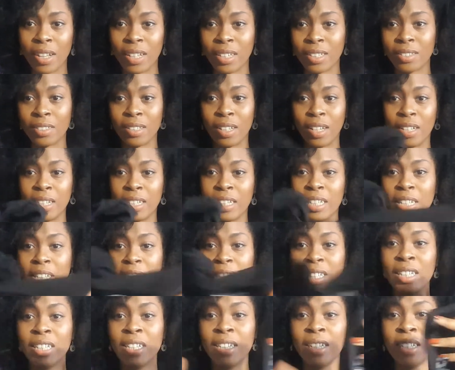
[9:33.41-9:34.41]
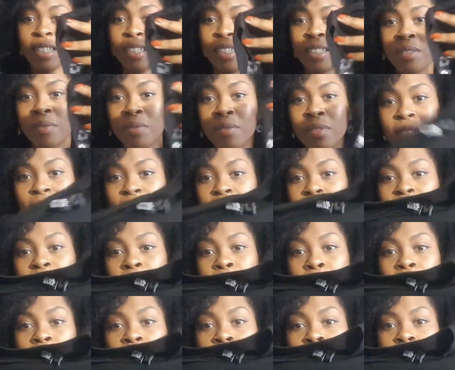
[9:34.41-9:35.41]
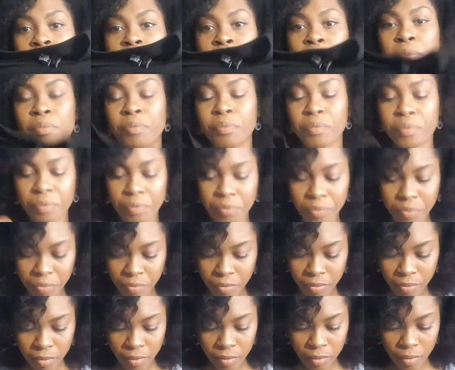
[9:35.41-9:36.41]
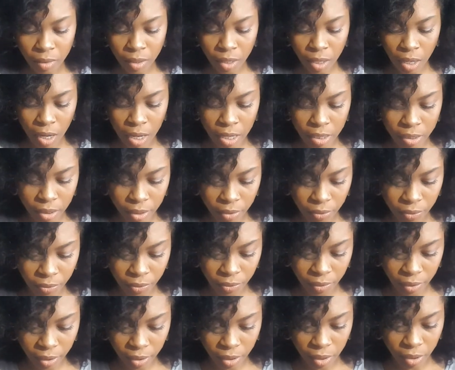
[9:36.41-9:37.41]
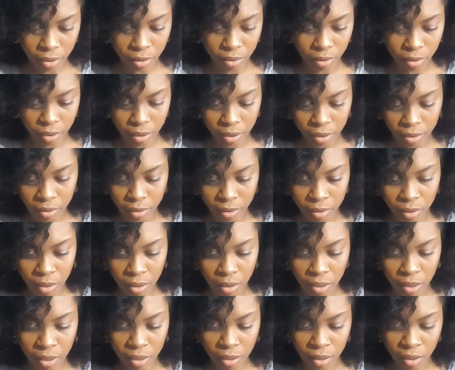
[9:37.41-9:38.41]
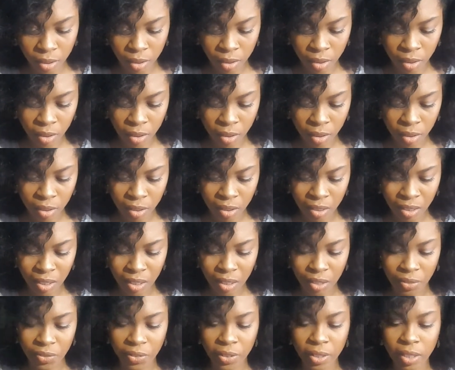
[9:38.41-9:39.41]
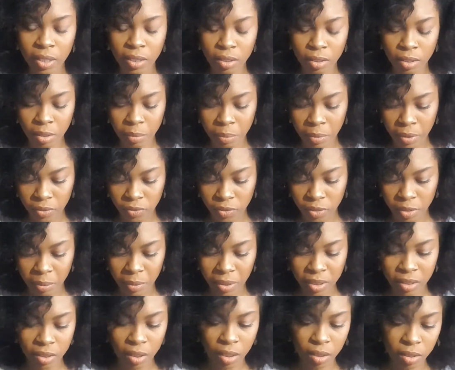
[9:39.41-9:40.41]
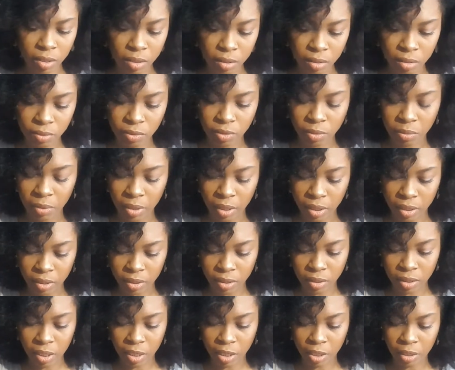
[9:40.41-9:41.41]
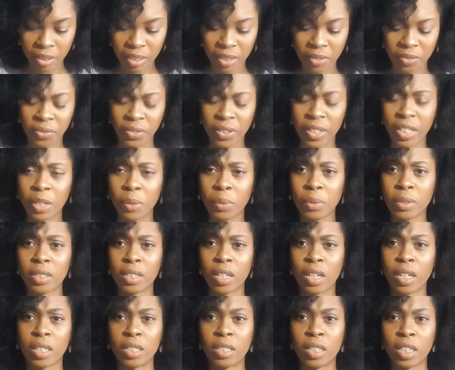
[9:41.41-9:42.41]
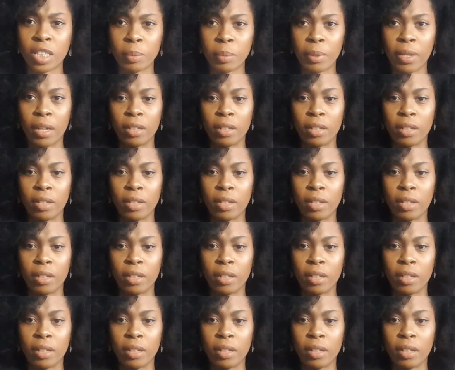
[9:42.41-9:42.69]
That's that. It's just plain and I think I got it in I think it's in the men for the men section from what I can tell, and I think it was like six